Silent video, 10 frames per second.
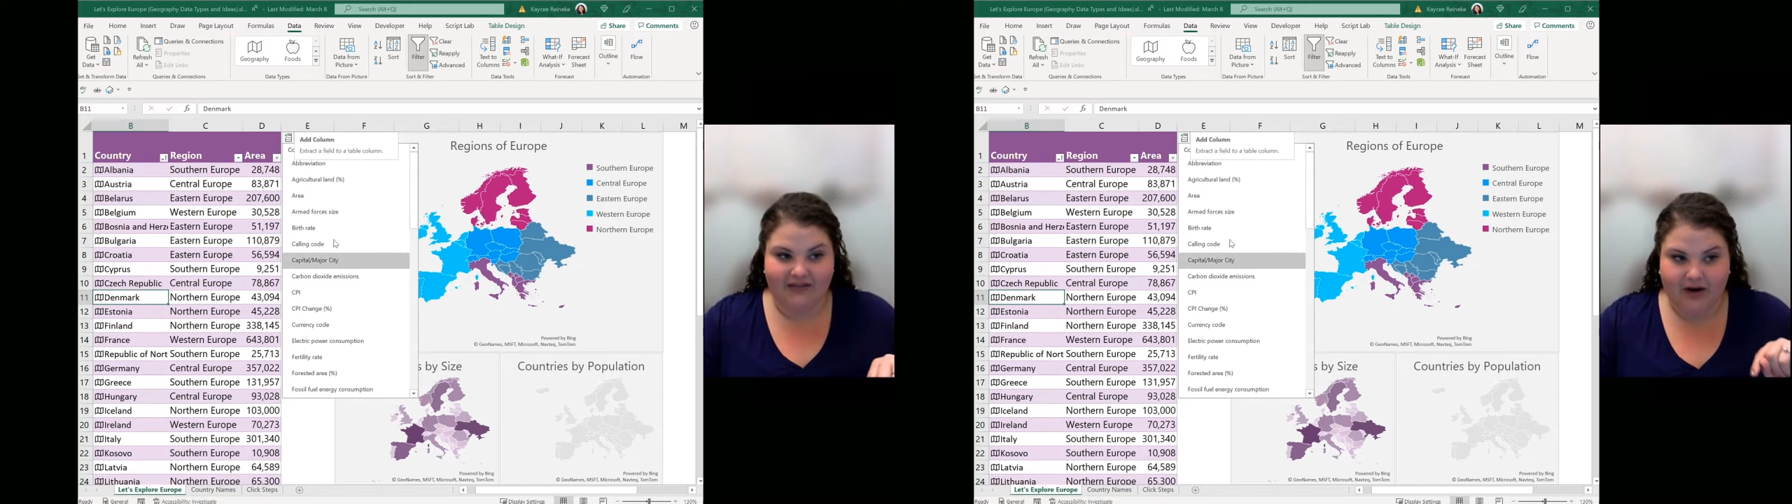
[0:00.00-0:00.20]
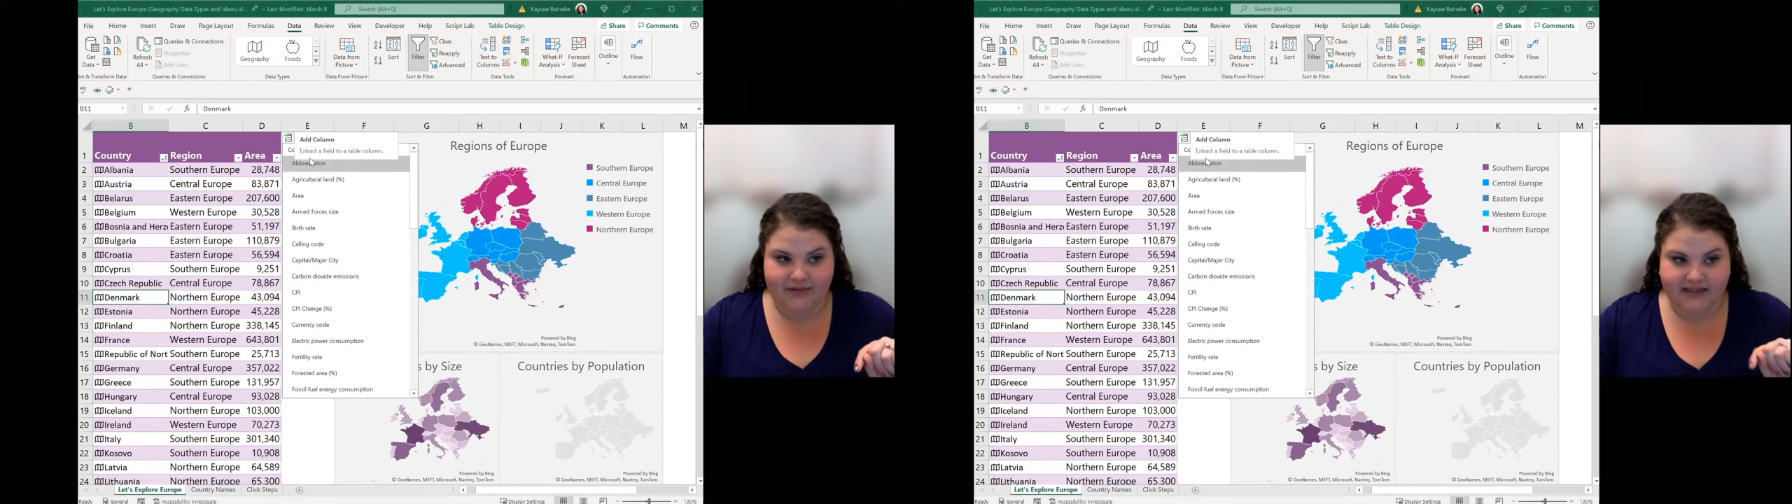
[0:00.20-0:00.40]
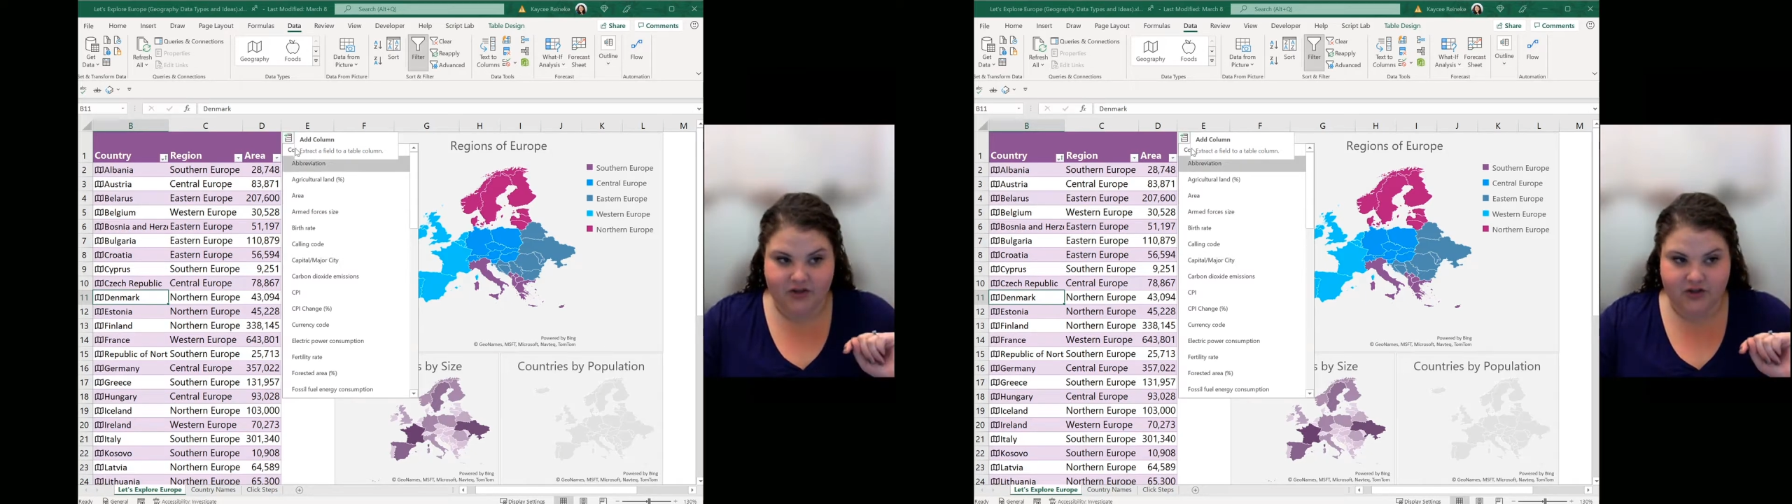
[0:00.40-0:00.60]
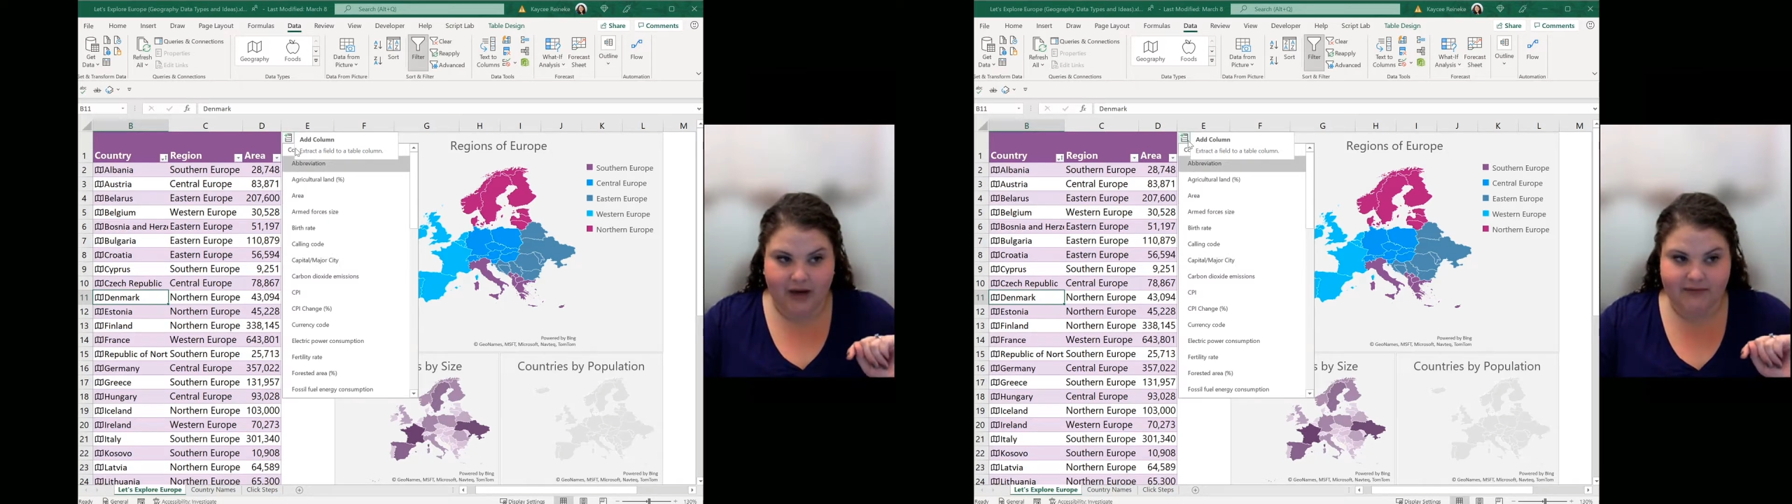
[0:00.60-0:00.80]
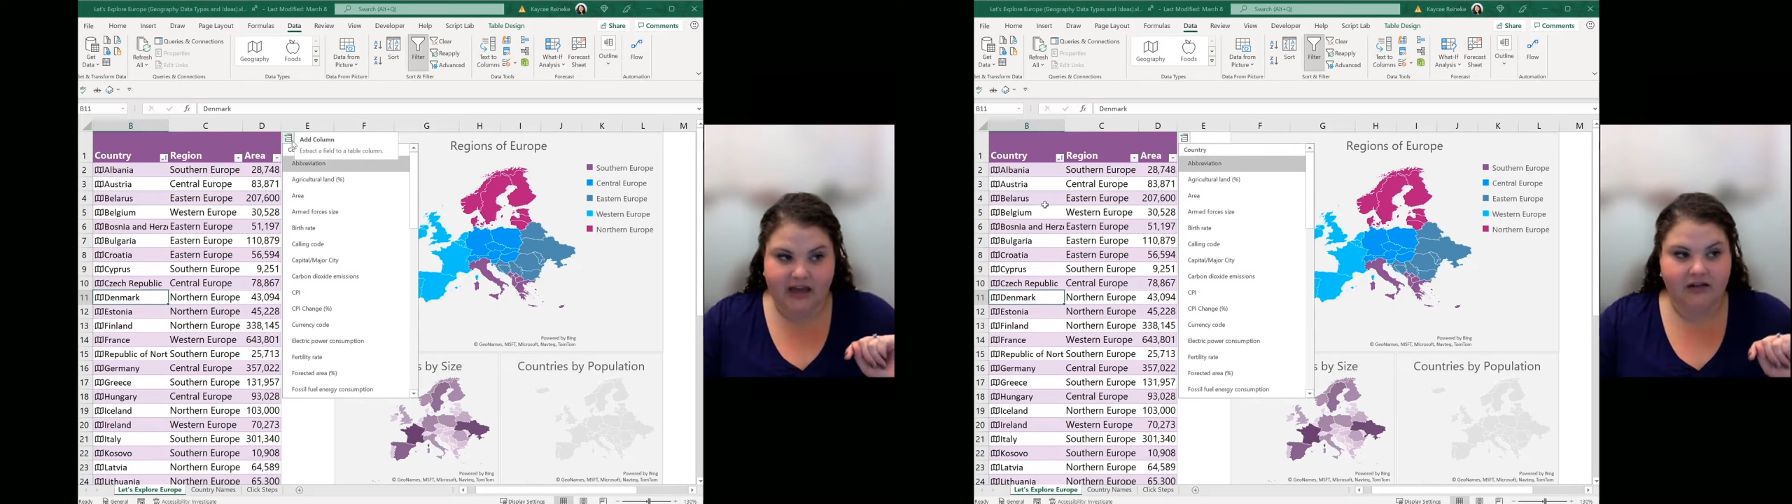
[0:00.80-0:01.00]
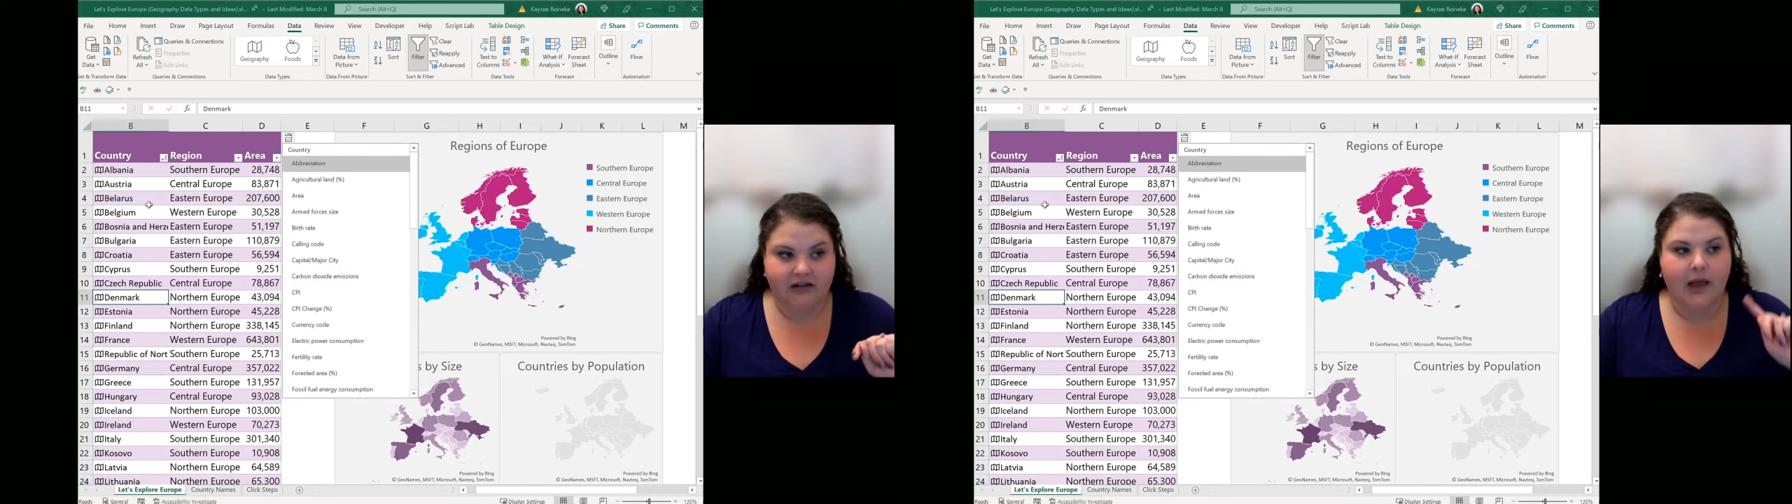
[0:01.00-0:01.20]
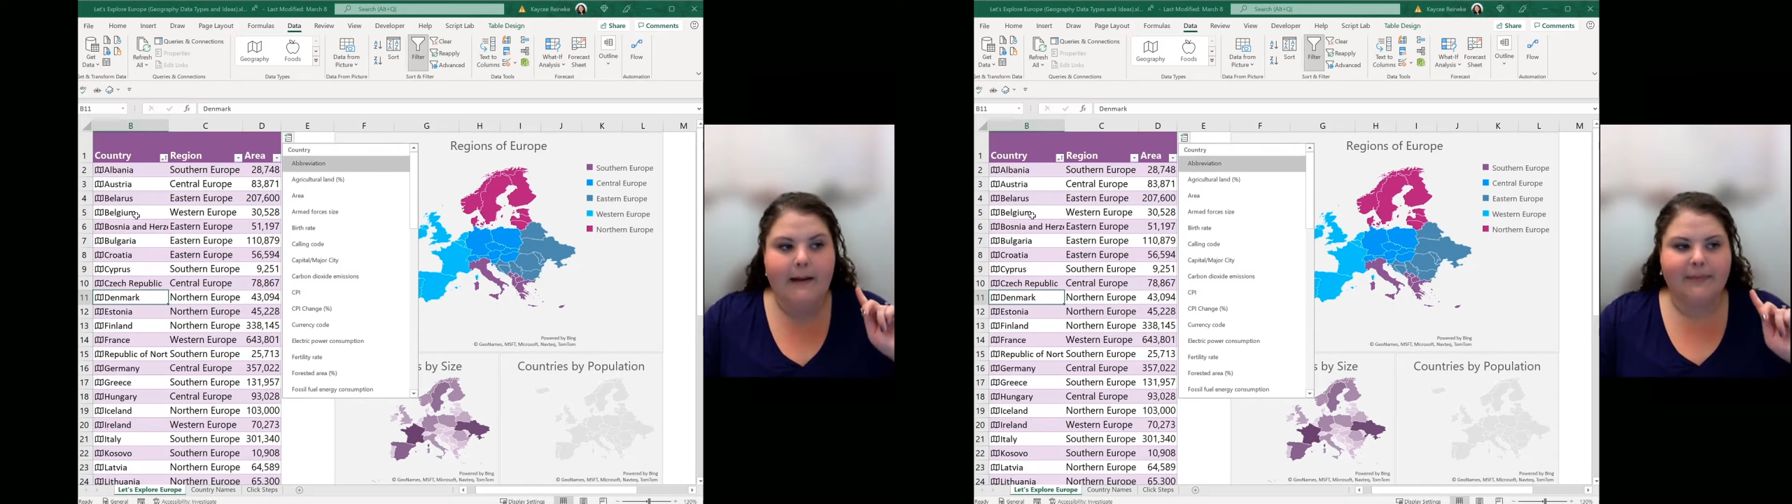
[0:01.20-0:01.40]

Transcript: from this drop down,